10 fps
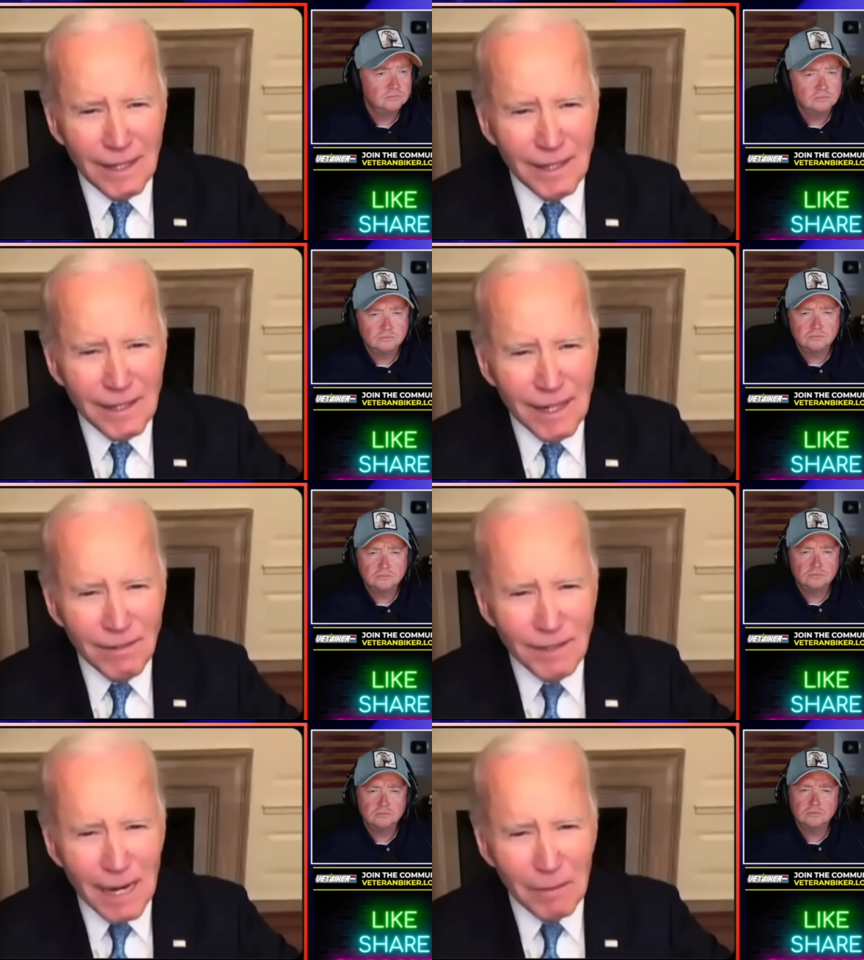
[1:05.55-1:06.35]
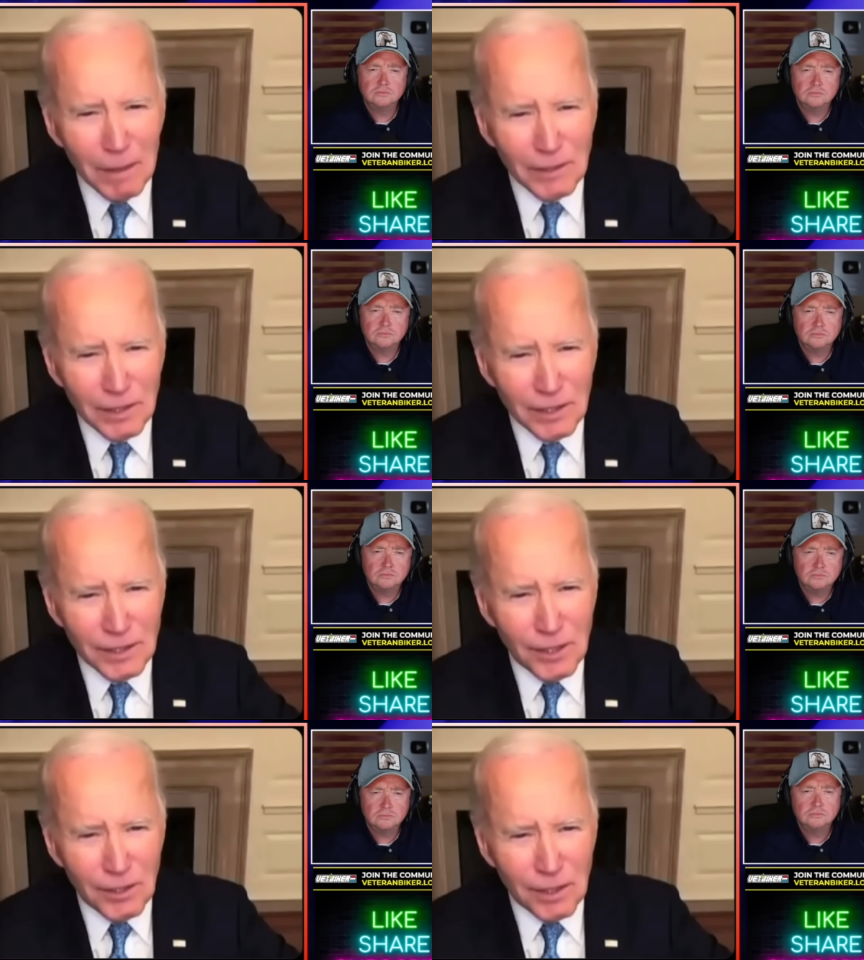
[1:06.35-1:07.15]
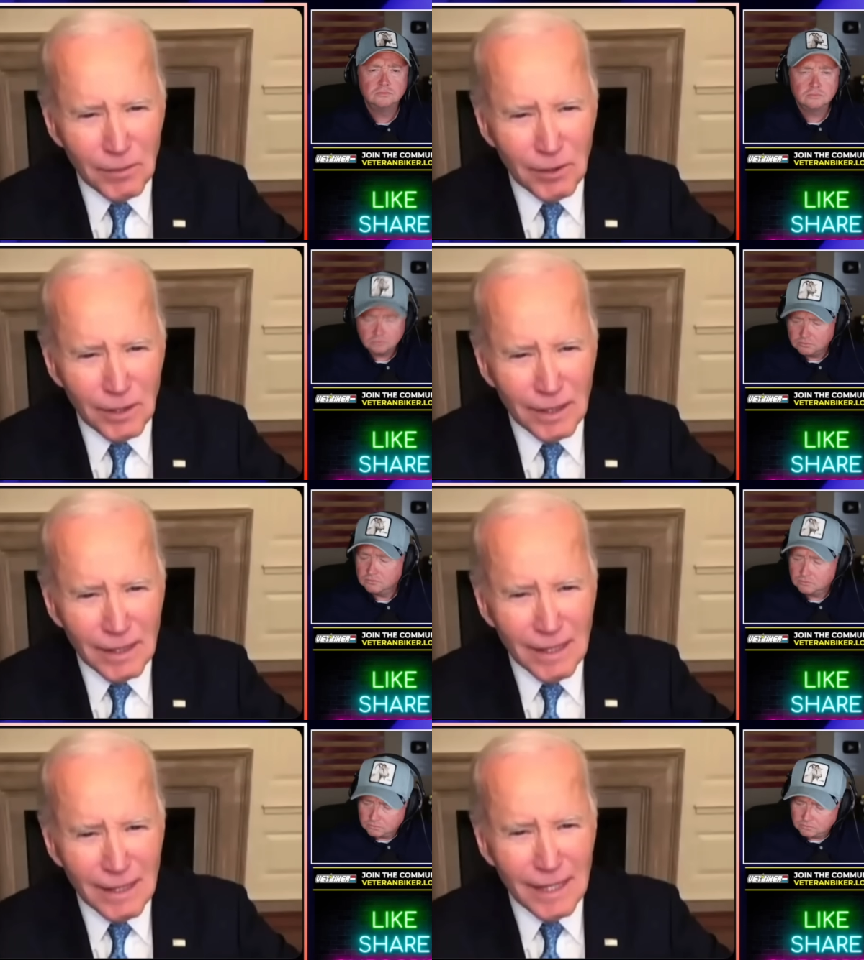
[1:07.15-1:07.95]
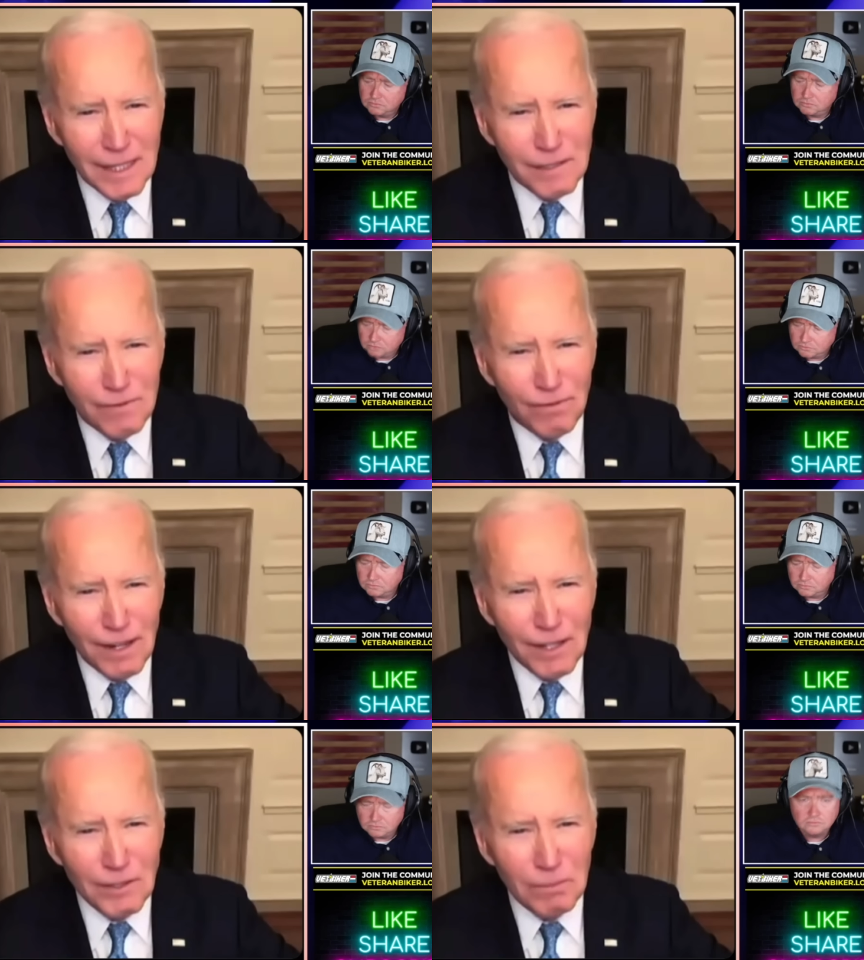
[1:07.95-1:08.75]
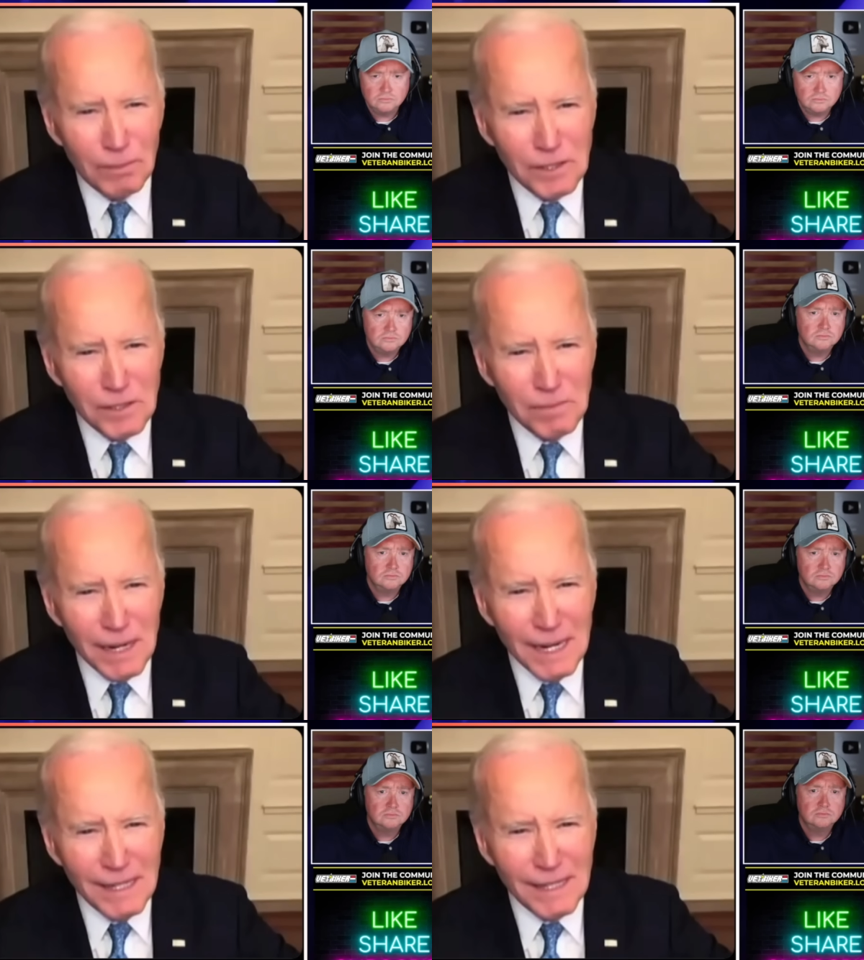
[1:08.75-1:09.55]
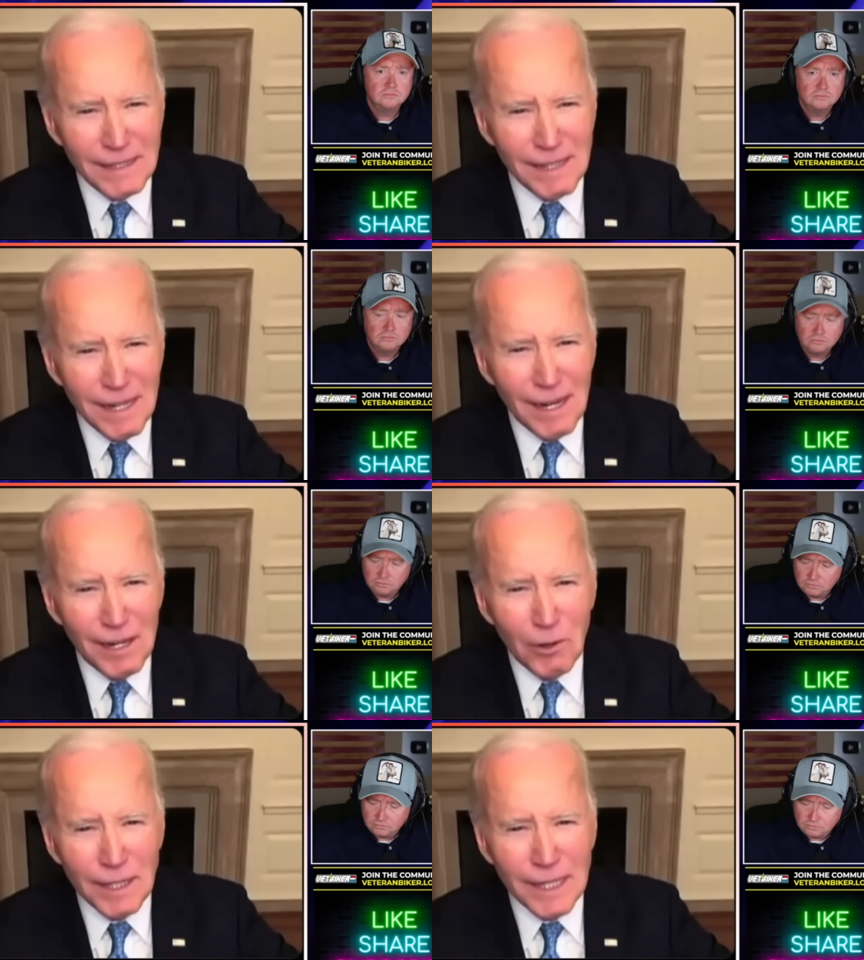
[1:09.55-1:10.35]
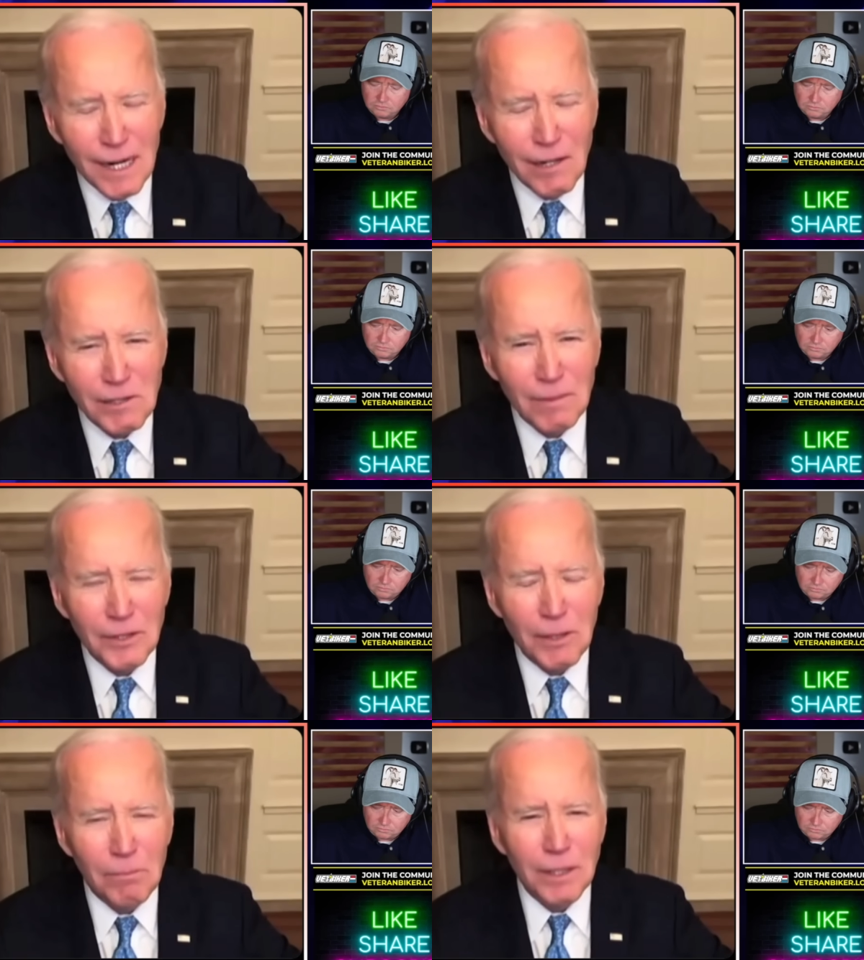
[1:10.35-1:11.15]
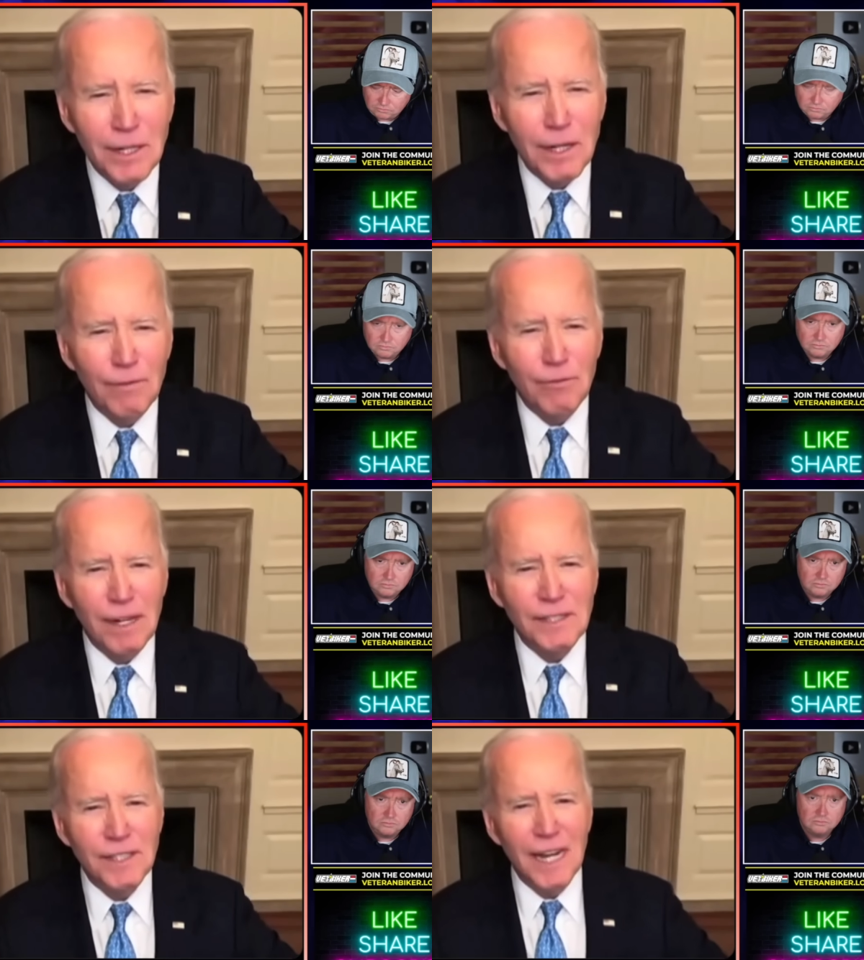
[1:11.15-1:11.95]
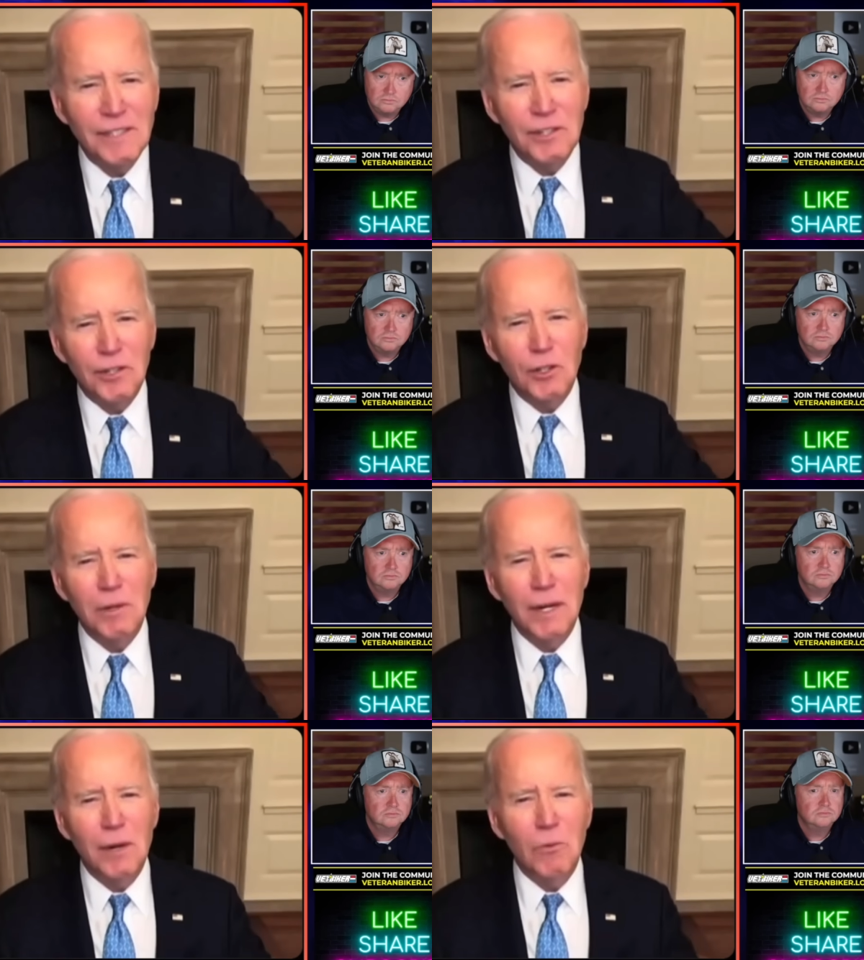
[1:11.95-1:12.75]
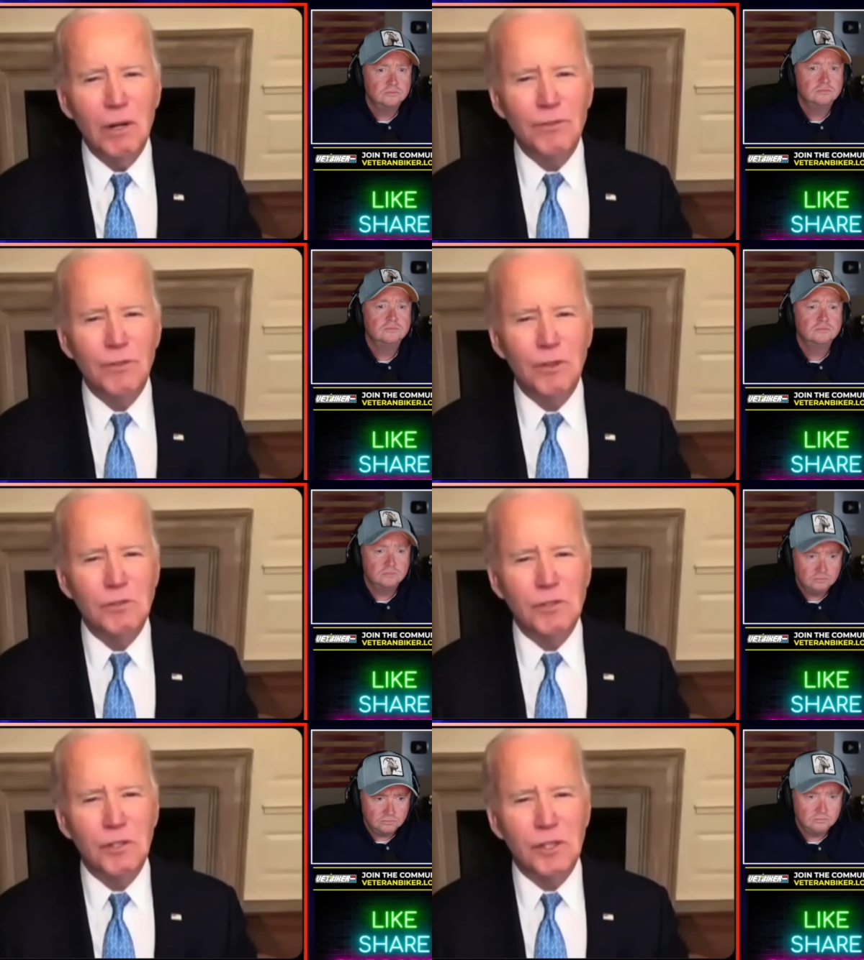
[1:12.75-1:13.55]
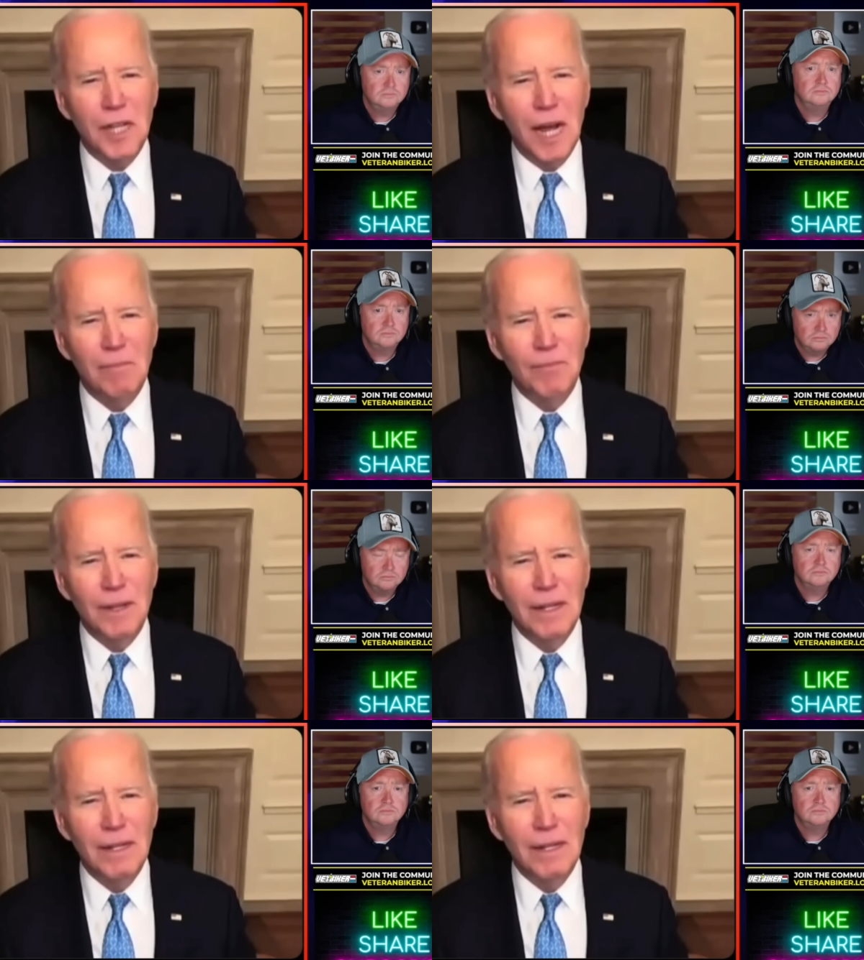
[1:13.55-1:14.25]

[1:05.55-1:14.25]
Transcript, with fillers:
Speaker 1: He doesn't give a damn about the Latino community. He's failed businessman. He's, he only cares about the billionaire friends he has and accumulating wealth for those at the top.